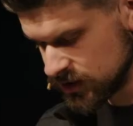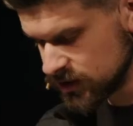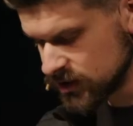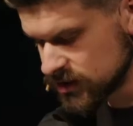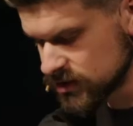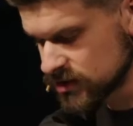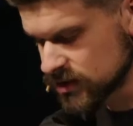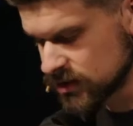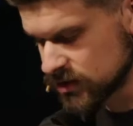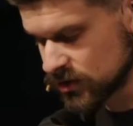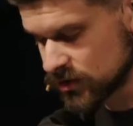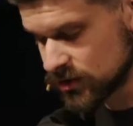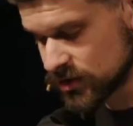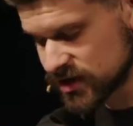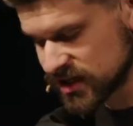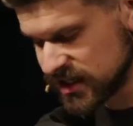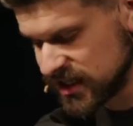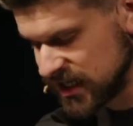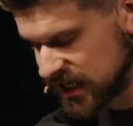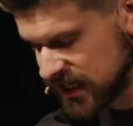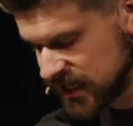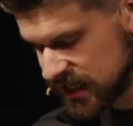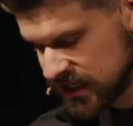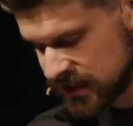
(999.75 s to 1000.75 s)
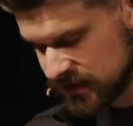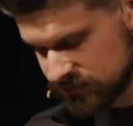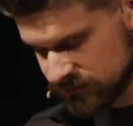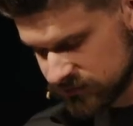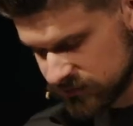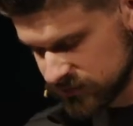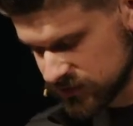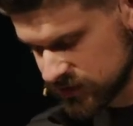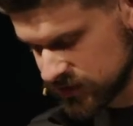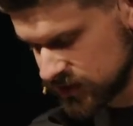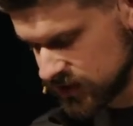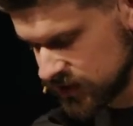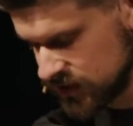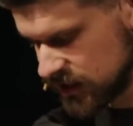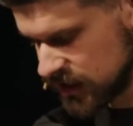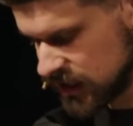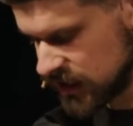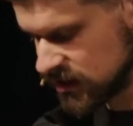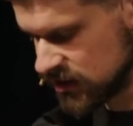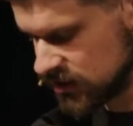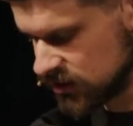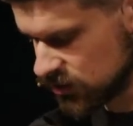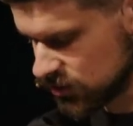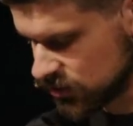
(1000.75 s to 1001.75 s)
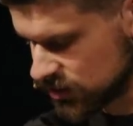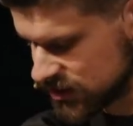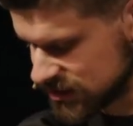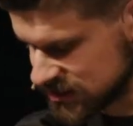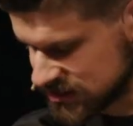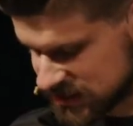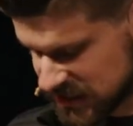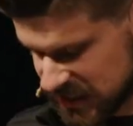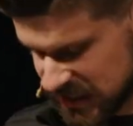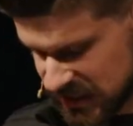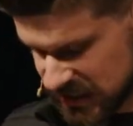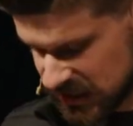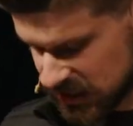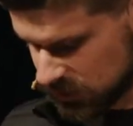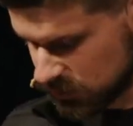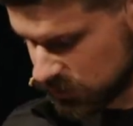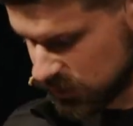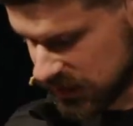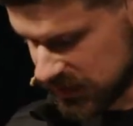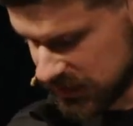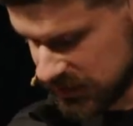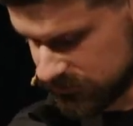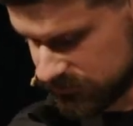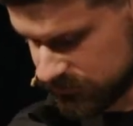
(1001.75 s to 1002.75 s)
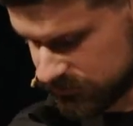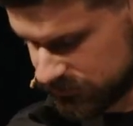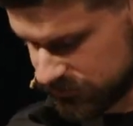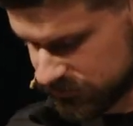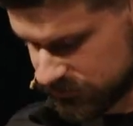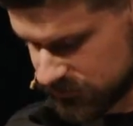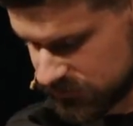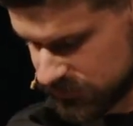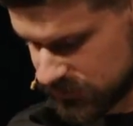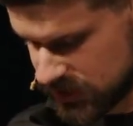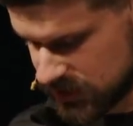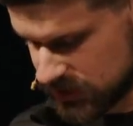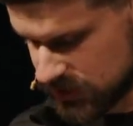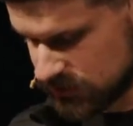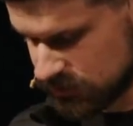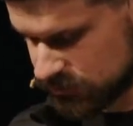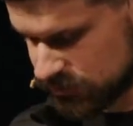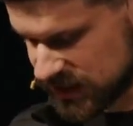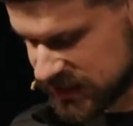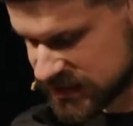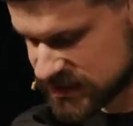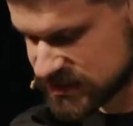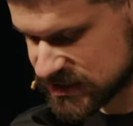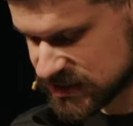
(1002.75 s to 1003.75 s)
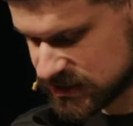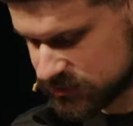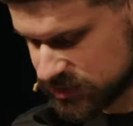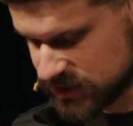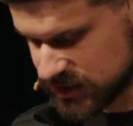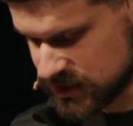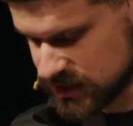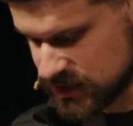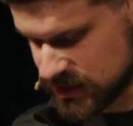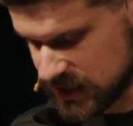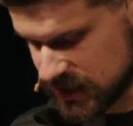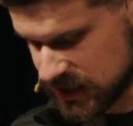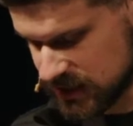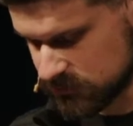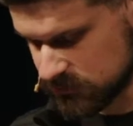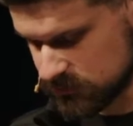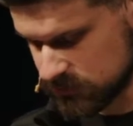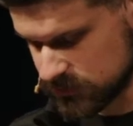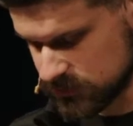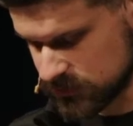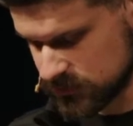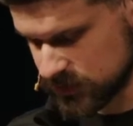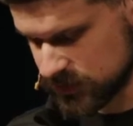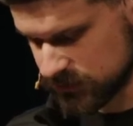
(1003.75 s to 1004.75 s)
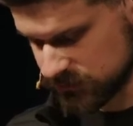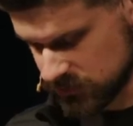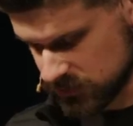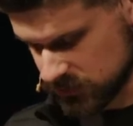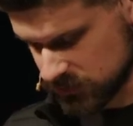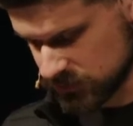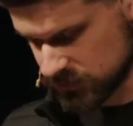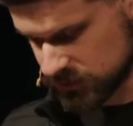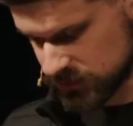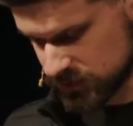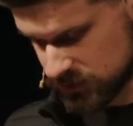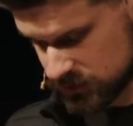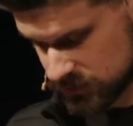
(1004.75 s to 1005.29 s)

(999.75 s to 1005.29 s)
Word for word: The Lord gave, and the Lord has taken away. Blessed be the name of the Lord.